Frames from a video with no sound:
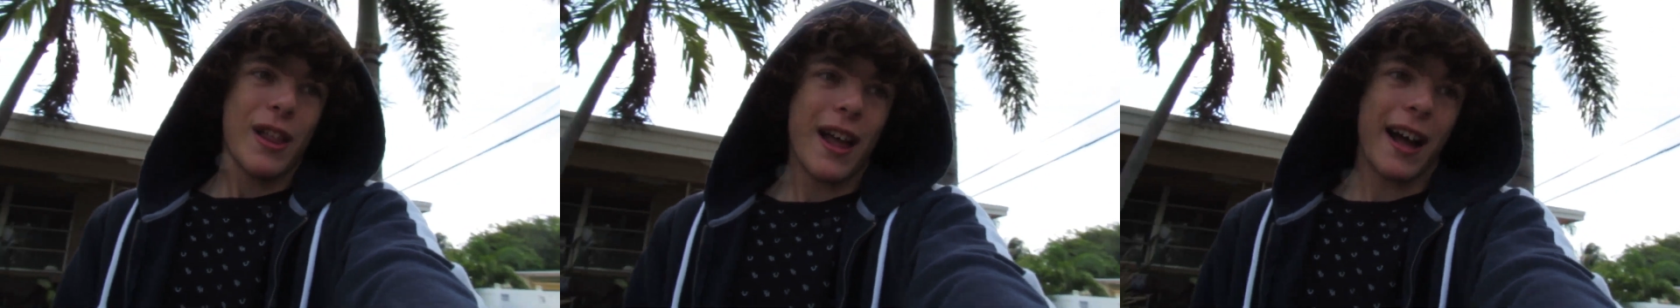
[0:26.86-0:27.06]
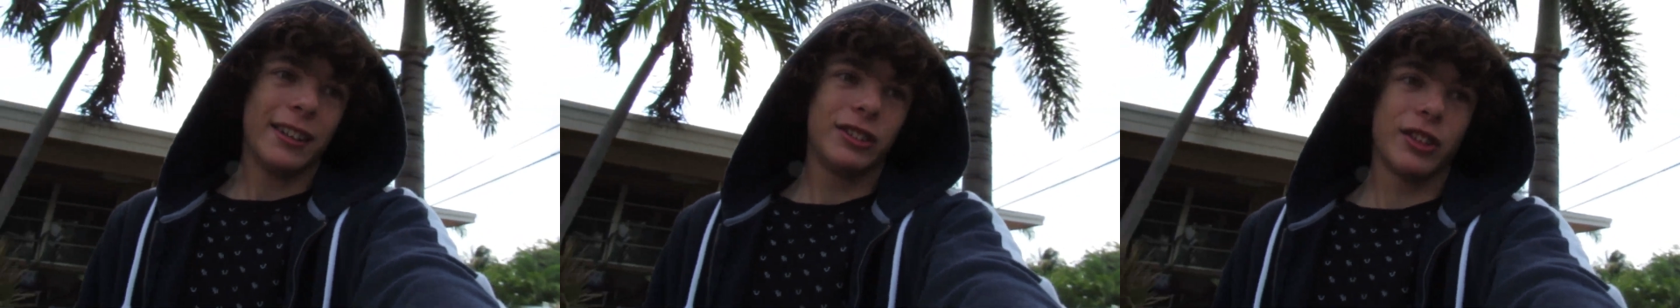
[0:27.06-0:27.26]

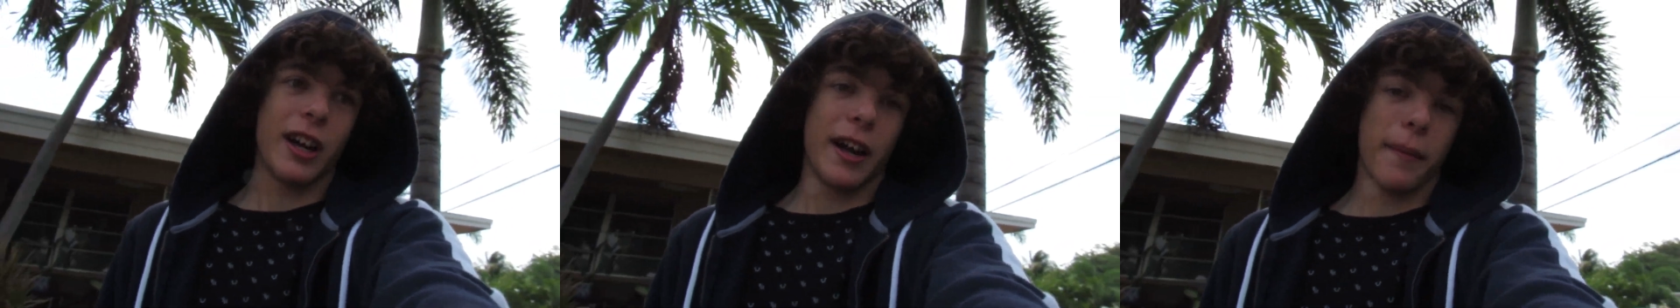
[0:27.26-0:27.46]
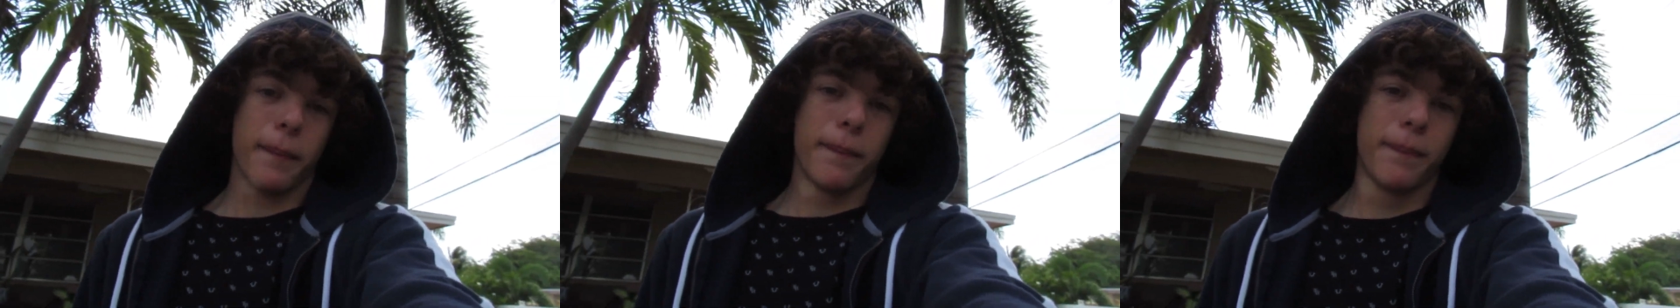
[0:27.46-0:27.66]
That's
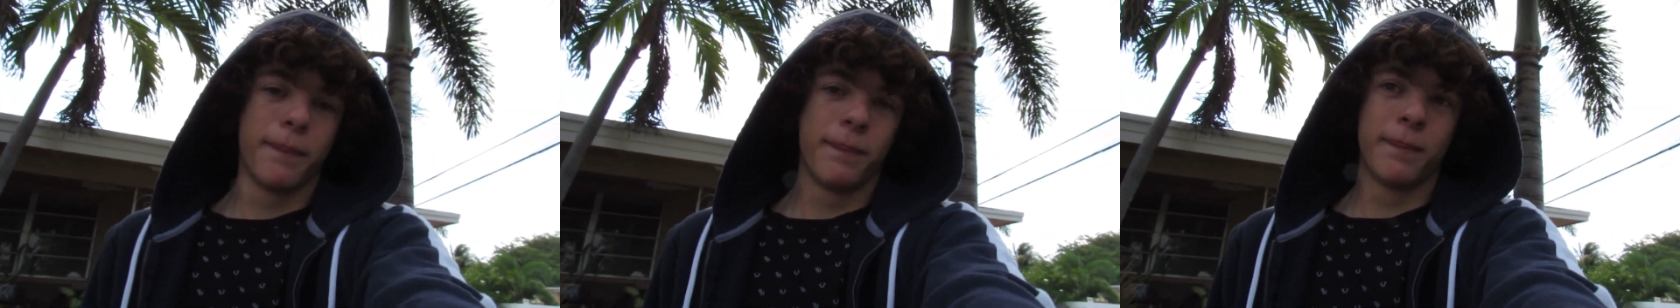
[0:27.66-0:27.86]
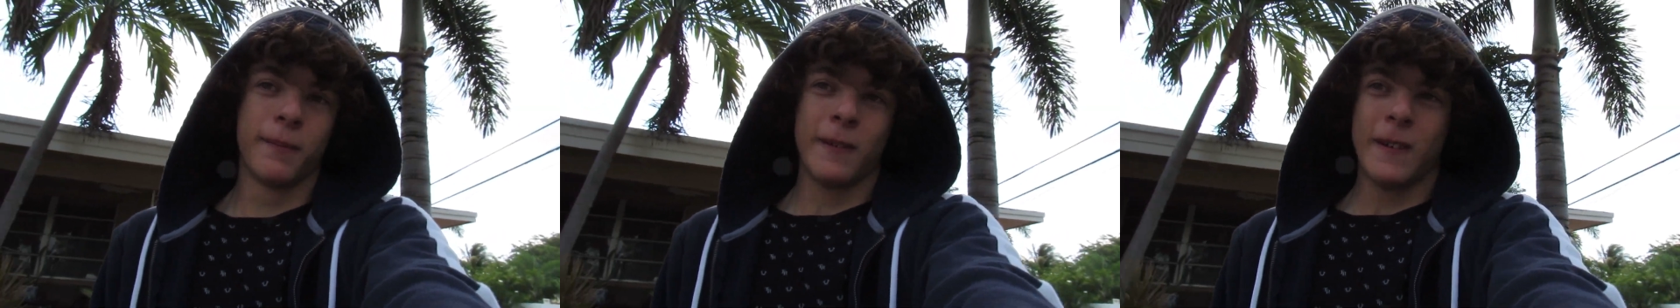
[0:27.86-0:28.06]
right.
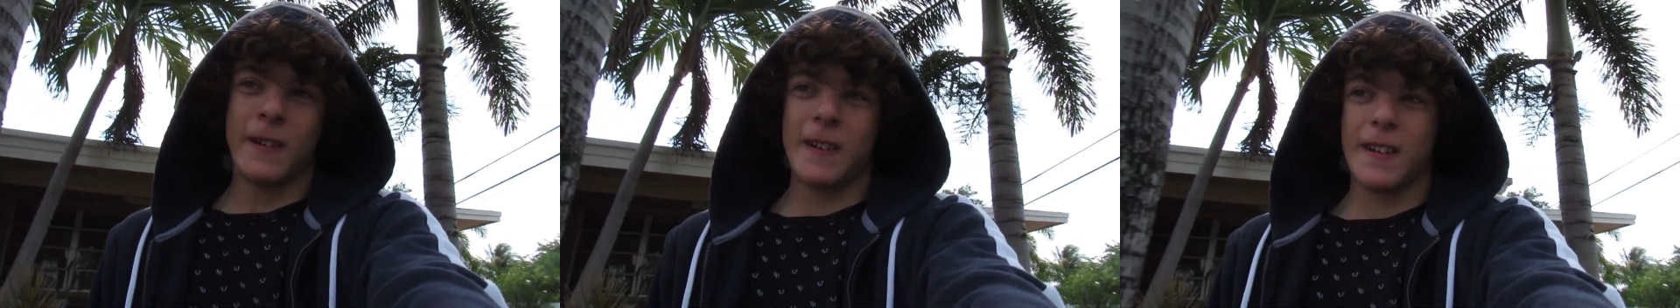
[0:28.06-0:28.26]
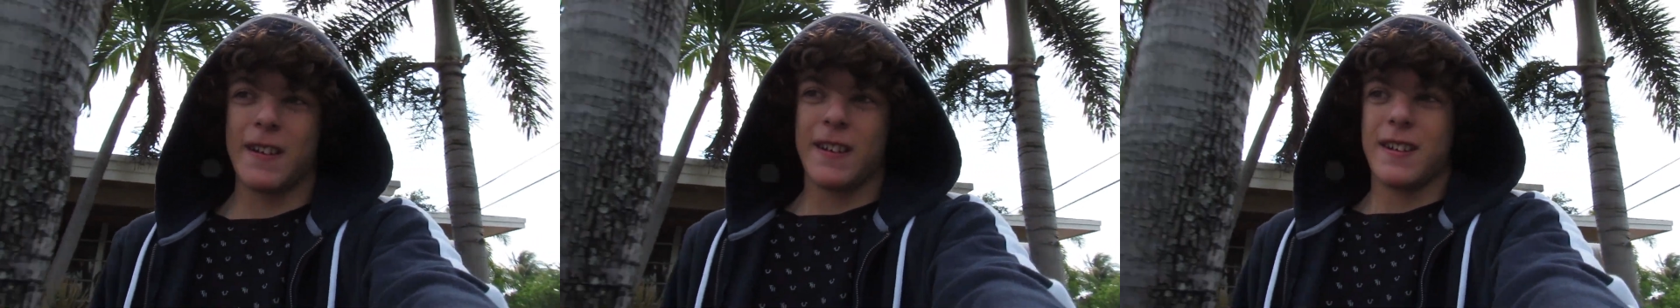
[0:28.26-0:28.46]

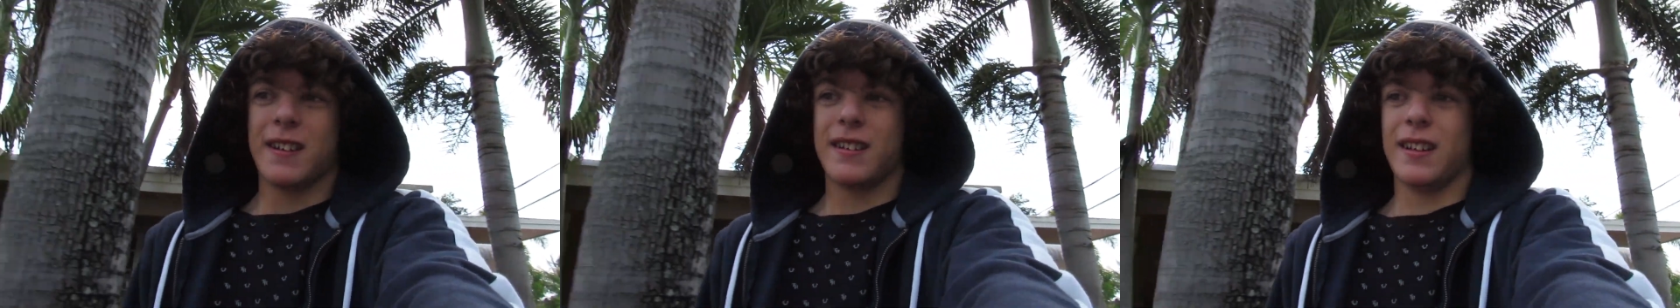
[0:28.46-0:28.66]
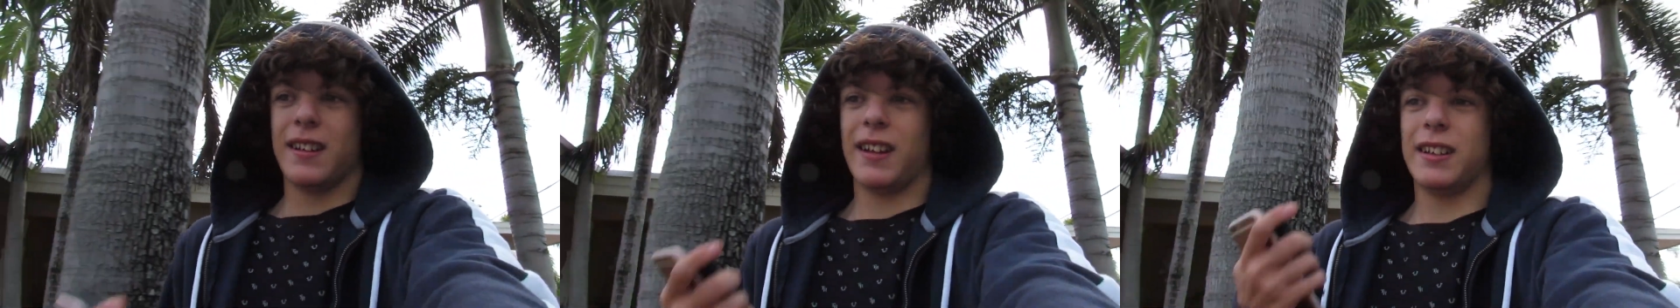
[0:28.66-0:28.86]

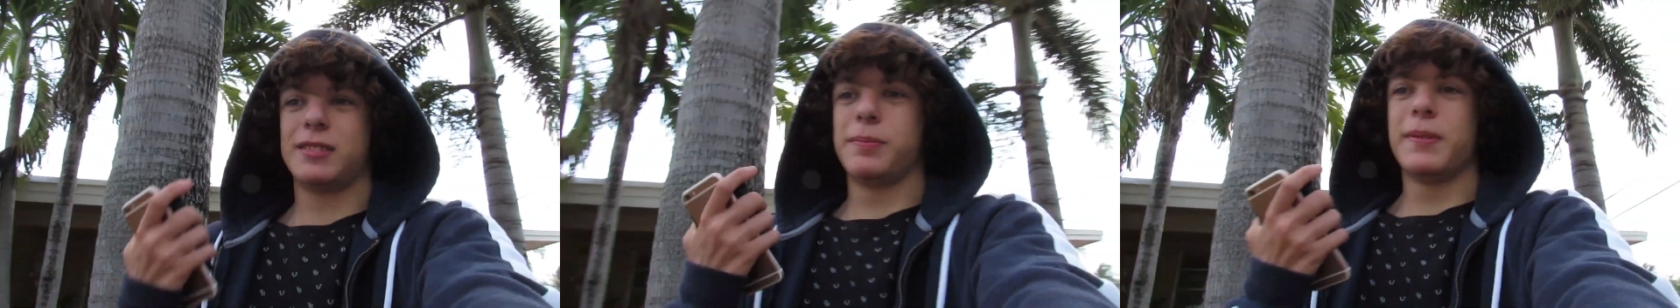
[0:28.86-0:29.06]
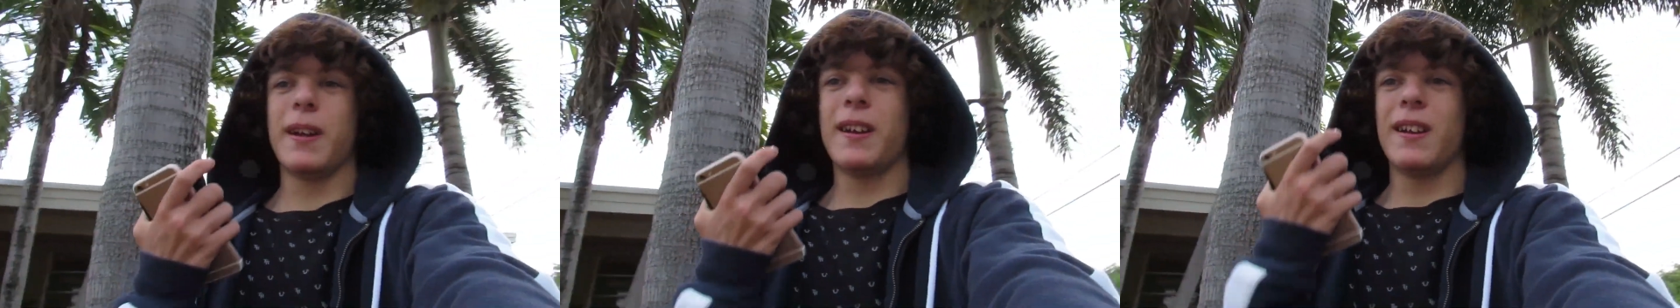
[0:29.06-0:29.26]

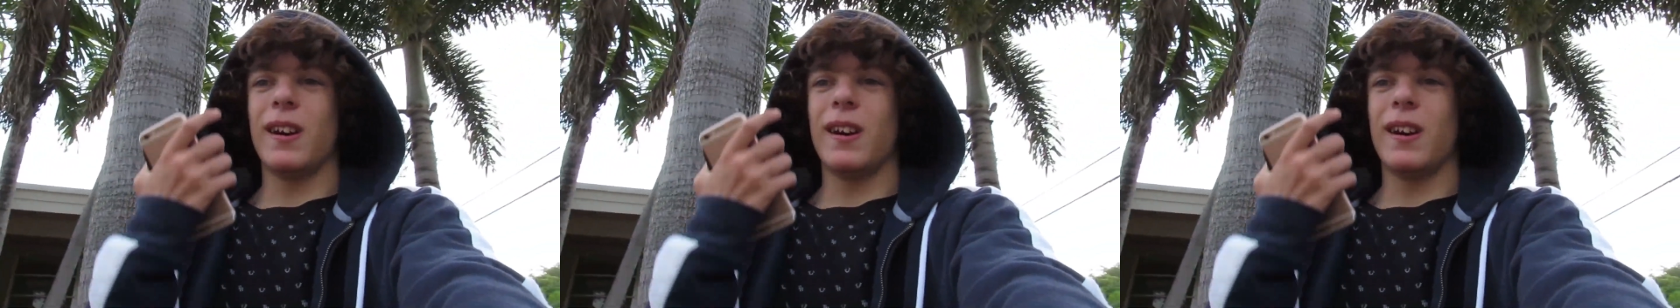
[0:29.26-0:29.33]
It's been